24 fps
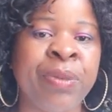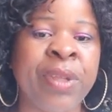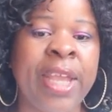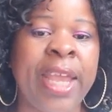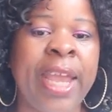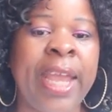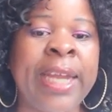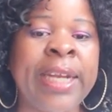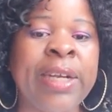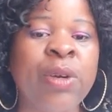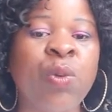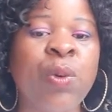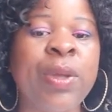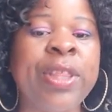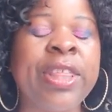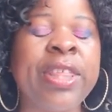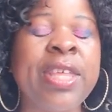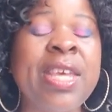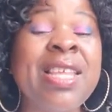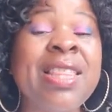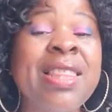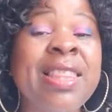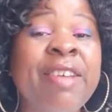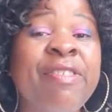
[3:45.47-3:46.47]
And
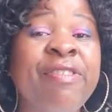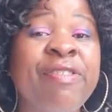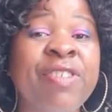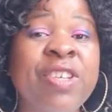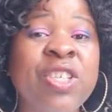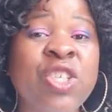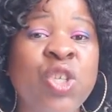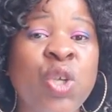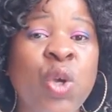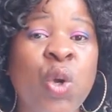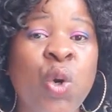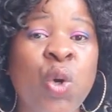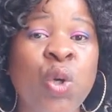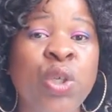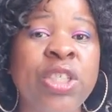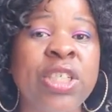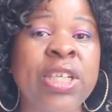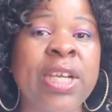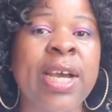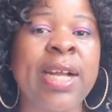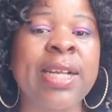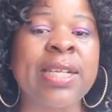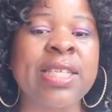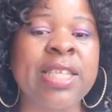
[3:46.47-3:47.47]
within the physiological